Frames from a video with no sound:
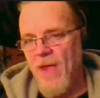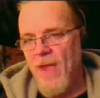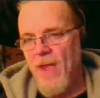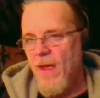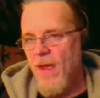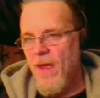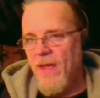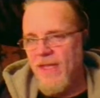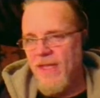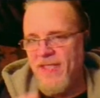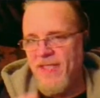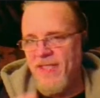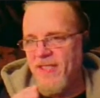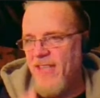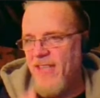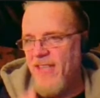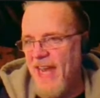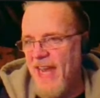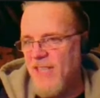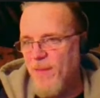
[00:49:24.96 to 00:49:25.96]
He's
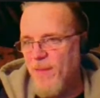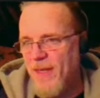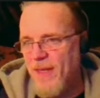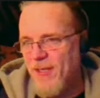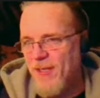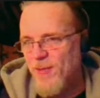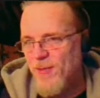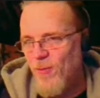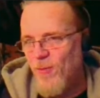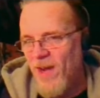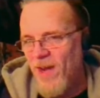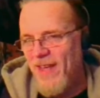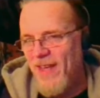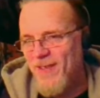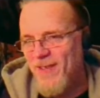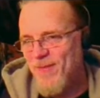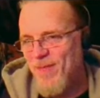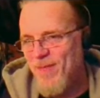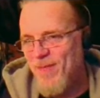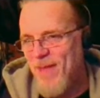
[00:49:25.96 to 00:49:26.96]
attacked by this
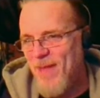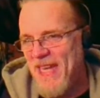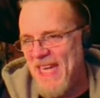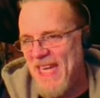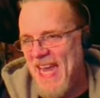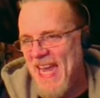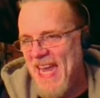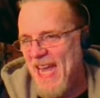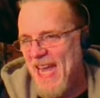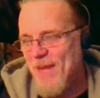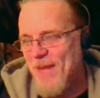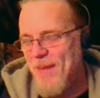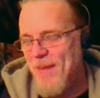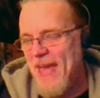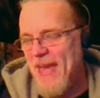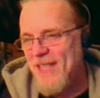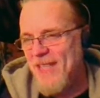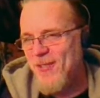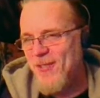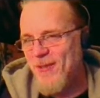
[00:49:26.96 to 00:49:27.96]
wild maniac
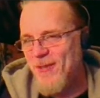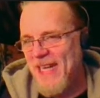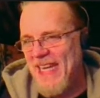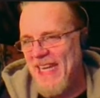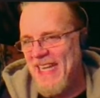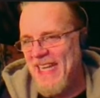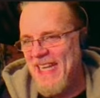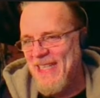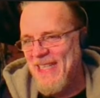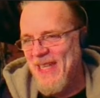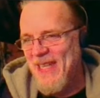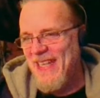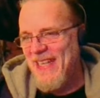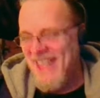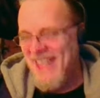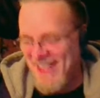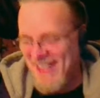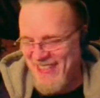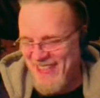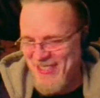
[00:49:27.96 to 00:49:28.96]
badger again,
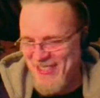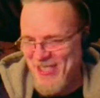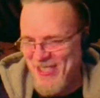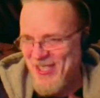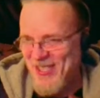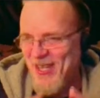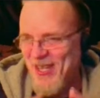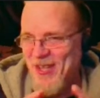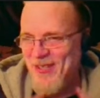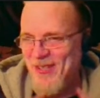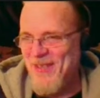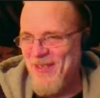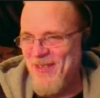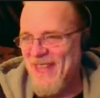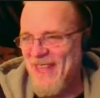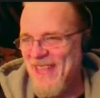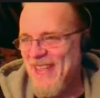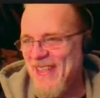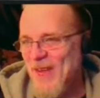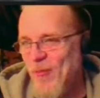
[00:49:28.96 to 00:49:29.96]
and it does another
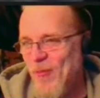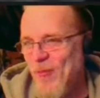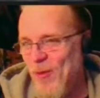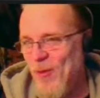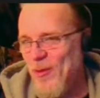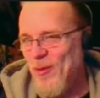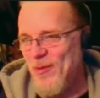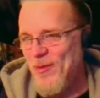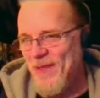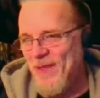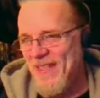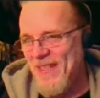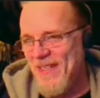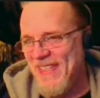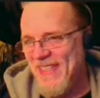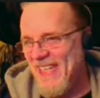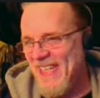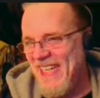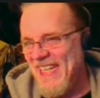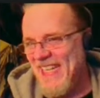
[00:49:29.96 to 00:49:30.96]
wound
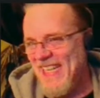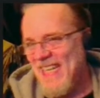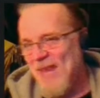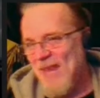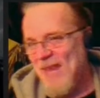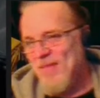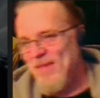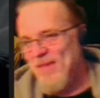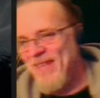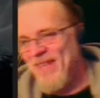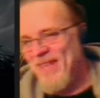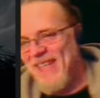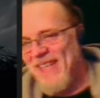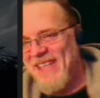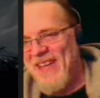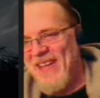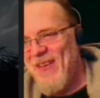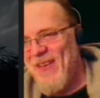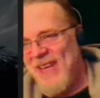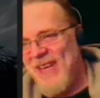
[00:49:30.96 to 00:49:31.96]
that he cannot prevent.
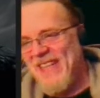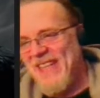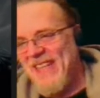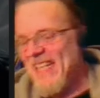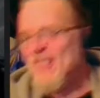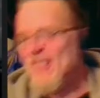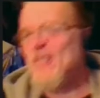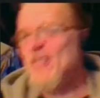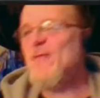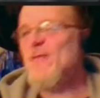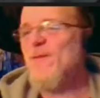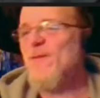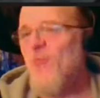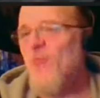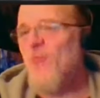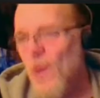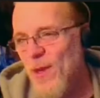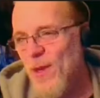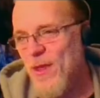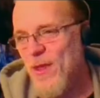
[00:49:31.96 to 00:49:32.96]
All right, that's his
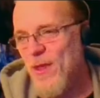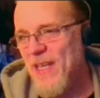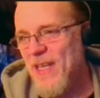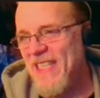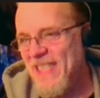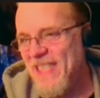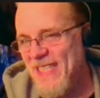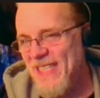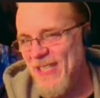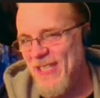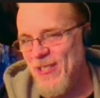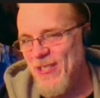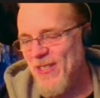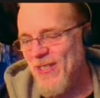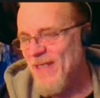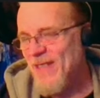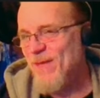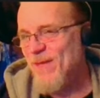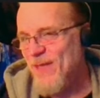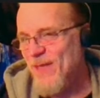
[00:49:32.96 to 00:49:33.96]
4th condition,
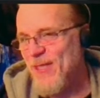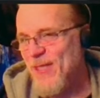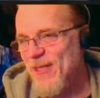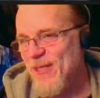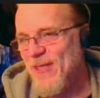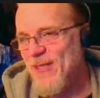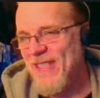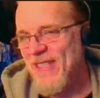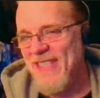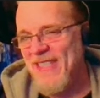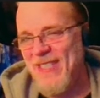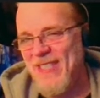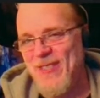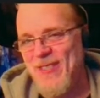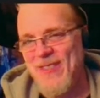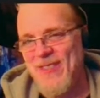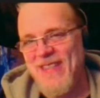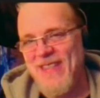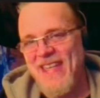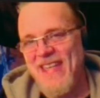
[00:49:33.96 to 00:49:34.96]
physical
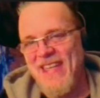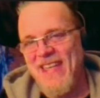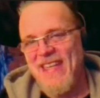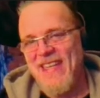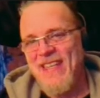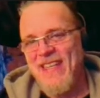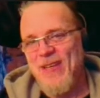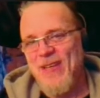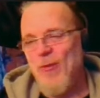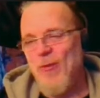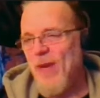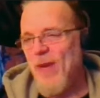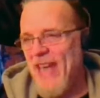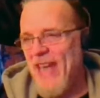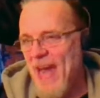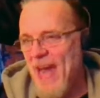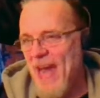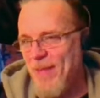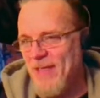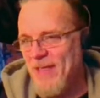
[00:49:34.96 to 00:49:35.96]
condition. What
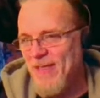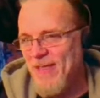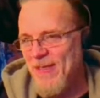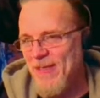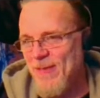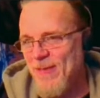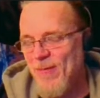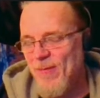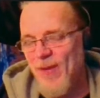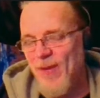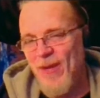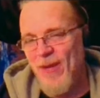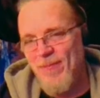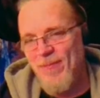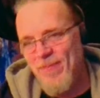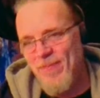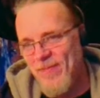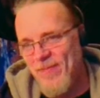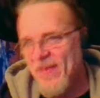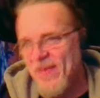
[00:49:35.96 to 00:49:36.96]
happens? Well,
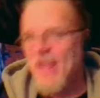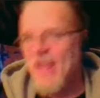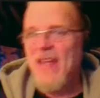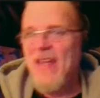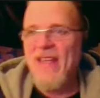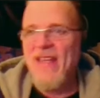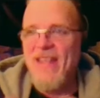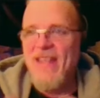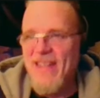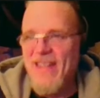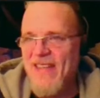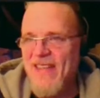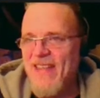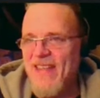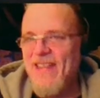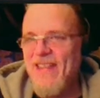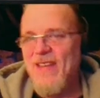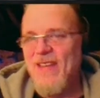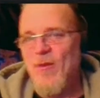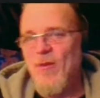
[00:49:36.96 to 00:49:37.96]

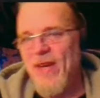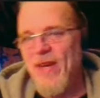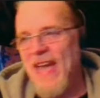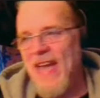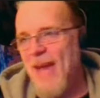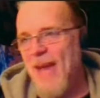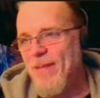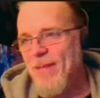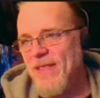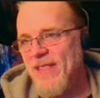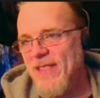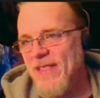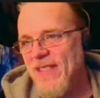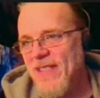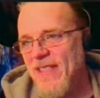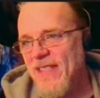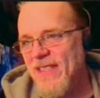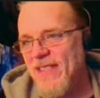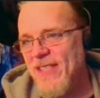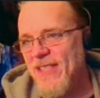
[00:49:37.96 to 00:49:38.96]
what happens
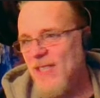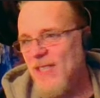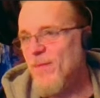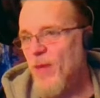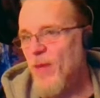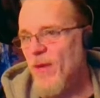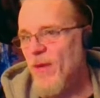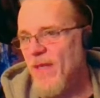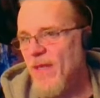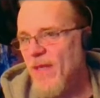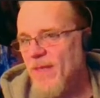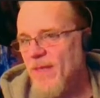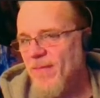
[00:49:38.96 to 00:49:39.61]
is he's broken.